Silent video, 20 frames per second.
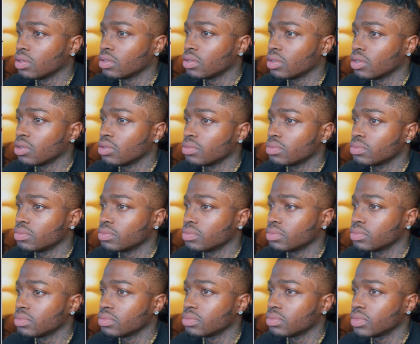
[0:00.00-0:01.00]
Nope,
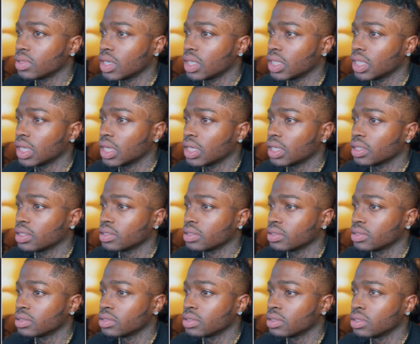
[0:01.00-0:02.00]
I lied.
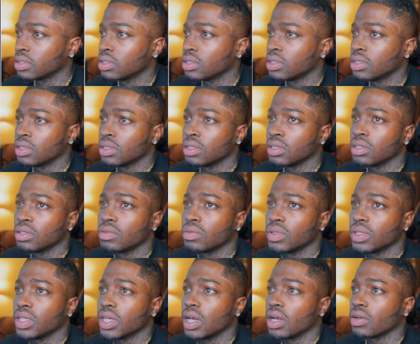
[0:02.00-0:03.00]

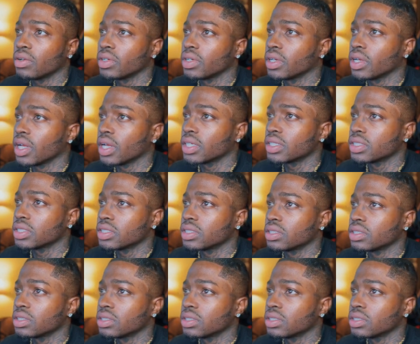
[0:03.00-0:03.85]
We down here actually.